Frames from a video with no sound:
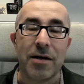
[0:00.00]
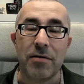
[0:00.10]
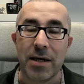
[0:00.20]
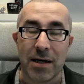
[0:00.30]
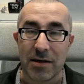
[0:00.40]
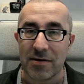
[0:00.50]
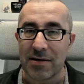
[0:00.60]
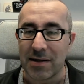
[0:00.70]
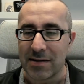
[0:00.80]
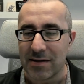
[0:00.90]
Riada
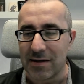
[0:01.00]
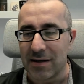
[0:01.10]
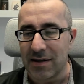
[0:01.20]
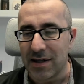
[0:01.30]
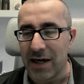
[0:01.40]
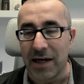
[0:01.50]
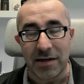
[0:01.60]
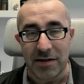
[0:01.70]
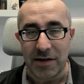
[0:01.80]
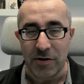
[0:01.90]
Consultancy,
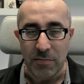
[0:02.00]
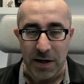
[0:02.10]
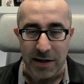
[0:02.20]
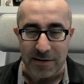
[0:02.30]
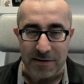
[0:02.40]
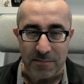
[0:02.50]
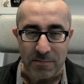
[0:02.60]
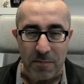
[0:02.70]
and Cubix.